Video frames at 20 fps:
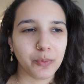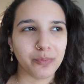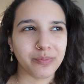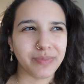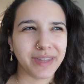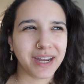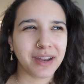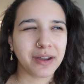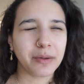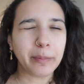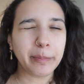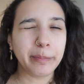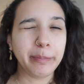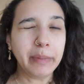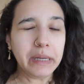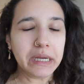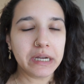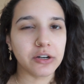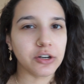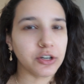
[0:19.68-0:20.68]
like
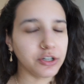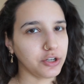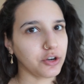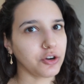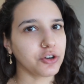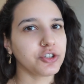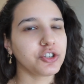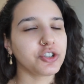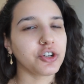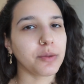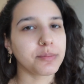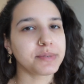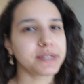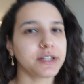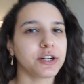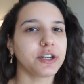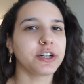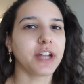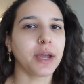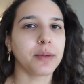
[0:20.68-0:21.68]
bigger yarn shops
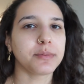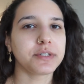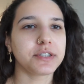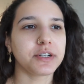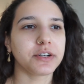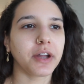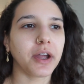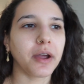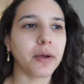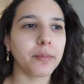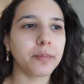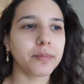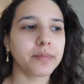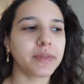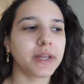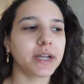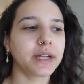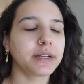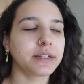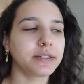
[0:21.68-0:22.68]
here in Amsterdam.
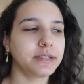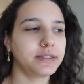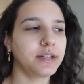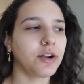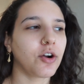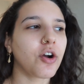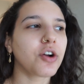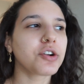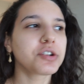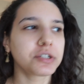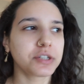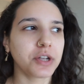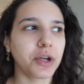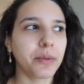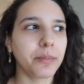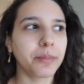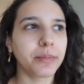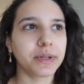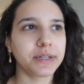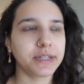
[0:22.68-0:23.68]
Like there are
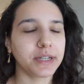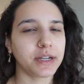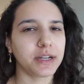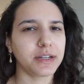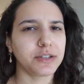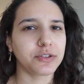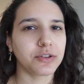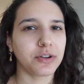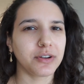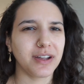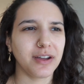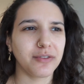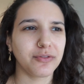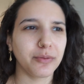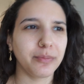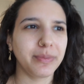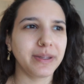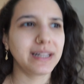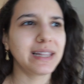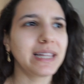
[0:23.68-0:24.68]
some, but they have a
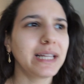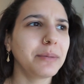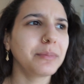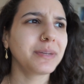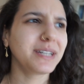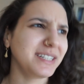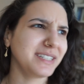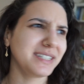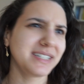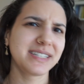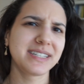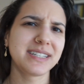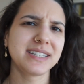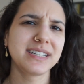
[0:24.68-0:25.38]
bit limited